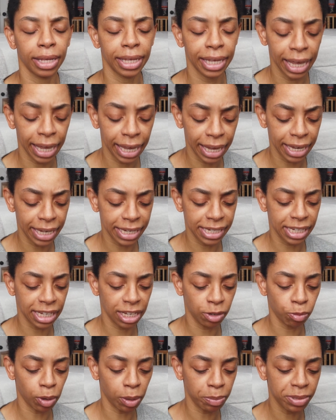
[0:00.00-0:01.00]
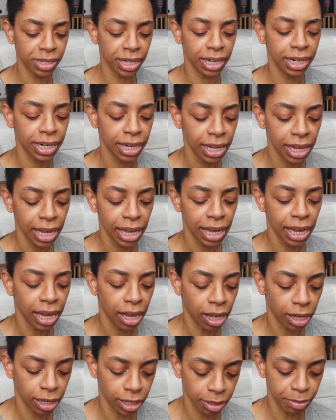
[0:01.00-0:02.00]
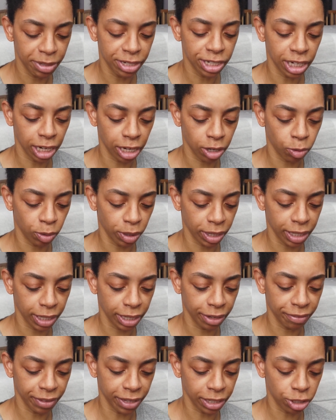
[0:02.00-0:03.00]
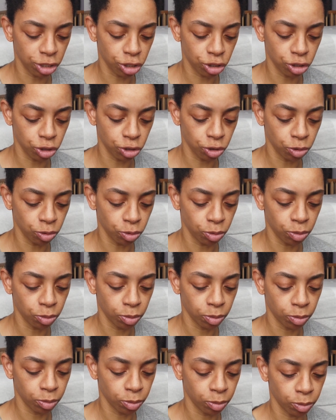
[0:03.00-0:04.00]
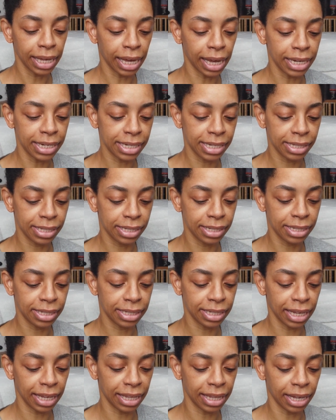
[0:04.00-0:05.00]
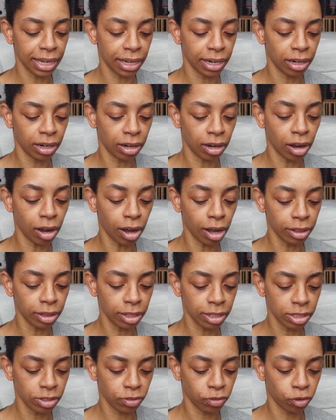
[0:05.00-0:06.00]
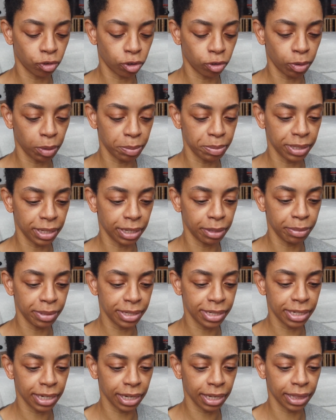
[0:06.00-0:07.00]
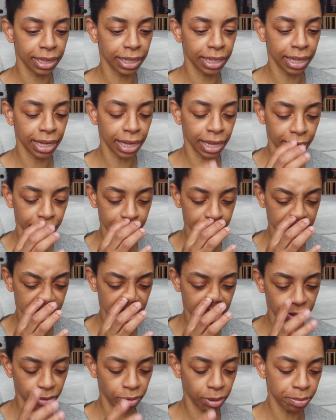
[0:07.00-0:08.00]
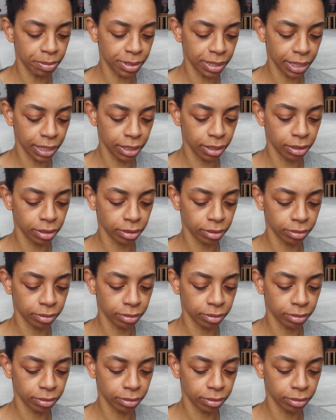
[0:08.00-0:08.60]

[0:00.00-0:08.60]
K18 website. Let me check quickly if that's true. Yeah, it doesn't say that on the Sephora website. Let me check the K18 website.